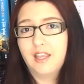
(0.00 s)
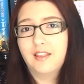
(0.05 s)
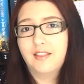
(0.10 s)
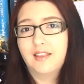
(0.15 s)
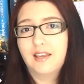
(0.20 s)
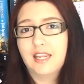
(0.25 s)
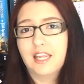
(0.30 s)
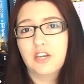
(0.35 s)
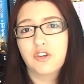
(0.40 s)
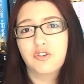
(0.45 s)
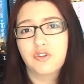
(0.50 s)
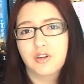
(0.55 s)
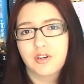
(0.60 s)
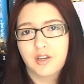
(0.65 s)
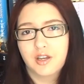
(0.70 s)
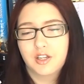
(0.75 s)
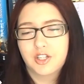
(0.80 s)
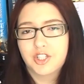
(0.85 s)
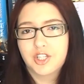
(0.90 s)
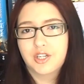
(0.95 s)
It's an
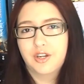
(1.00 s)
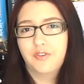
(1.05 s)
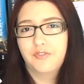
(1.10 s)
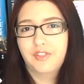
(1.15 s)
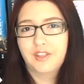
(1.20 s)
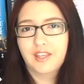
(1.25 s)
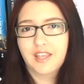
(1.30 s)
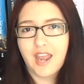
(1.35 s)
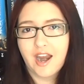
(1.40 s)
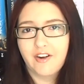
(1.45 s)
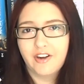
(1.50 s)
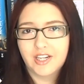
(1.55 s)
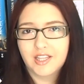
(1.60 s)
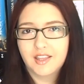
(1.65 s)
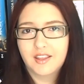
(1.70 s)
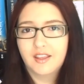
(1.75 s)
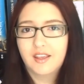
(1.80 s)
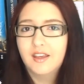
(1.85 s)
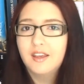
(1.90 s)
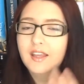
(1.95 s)
introduction of the
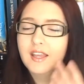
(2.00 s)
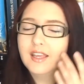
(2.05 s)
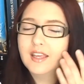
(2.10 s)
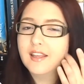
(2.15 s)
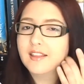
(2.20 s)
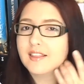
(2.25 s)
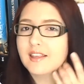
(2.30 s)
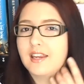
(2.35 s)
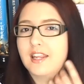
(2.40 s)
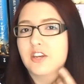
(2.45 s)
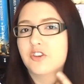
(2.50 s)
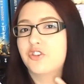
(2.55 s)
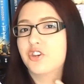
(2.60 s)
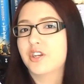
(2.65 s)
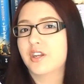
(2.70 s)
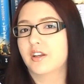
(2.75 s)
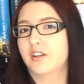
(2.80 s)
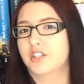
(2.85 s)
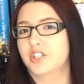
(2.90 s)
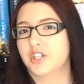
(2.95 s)
character, it's an
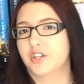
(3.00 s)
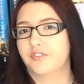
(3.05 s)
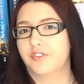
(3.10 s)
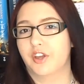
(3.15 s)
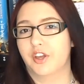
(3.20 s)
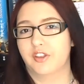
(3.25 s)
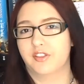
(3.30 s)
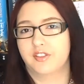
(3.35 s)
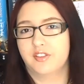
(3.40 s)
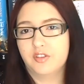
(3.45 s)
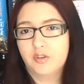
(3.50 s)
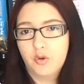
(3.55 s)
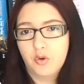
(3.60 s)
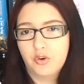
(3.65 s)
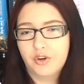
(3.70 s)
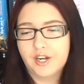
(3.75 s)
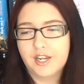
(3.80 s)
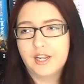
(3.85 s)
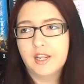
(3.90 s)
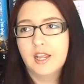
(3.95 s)
introduction of her
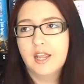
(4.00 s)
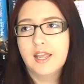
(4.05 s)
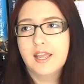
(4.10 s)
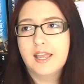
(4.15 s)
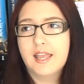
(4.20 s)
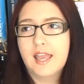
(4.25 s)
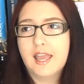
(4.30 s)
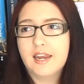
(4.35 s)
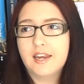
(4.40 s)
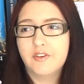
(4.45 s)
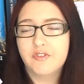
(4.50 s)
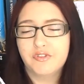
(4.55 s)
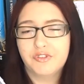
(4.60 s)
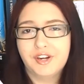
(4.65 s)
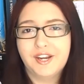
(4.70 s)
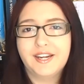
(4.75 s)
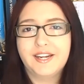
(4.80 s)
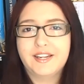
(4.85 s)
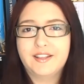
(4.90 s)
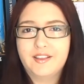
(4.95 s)
story, and it
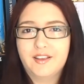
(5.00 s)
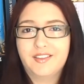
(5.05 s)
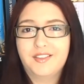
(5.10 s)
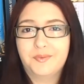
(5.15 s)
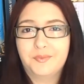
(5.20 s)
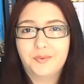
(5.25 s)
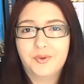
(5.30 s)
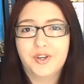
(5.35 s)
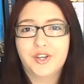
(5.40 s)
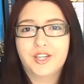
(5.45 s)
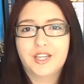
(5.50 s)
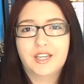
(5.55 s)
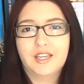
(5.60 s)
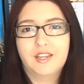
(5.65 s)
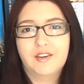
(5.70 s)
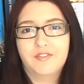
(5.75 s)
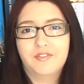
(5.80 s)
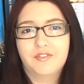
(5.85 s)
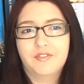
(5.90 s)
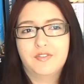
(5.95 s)
really does work
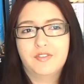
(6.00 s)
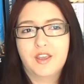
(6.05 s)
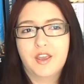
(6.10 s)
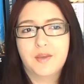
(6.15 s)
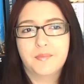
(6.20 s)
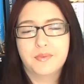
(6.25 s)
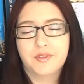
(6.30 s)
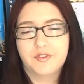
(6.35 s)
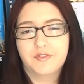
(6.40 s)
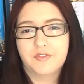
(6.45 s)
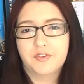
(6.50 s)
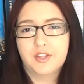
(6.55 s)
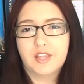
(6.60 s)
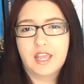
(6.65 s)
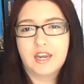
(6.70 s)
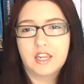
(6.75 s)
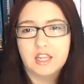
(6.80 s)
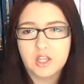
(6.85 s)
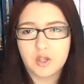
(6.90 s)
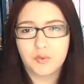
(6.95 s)
in terms of
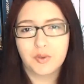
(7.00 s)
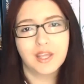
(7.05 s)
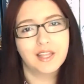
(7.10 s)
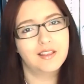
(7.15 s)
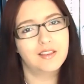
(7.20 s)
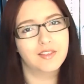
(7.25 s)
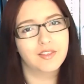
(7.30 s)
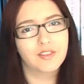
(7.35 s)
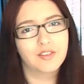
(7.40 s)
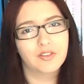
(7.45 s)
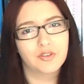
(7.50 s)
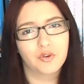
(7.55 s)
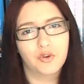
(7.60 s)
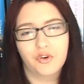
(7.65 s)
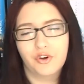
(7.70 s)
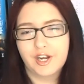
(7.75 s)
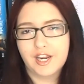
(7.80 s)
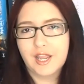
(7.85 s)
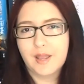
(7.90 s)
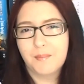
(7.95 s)
getting you into the
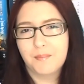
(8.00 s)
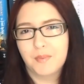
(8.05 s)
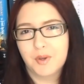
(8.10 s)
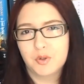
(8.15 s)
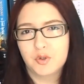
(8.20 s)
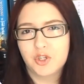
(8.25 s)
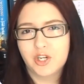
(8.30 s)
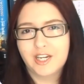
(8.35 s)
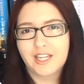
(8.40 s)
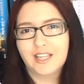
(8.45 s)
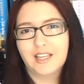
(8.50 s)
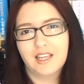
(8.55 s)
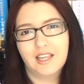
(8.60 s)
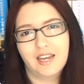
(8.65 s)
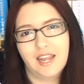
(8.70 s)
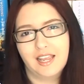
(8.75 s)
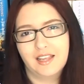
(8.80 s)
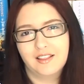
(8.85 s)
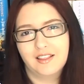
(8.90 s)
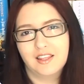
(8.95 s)
story, emotionally
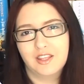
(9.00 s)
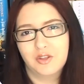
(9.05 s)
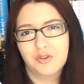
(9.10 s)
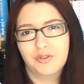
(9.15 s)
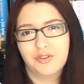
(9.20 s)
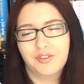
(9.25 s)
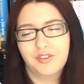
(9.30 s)
connecting you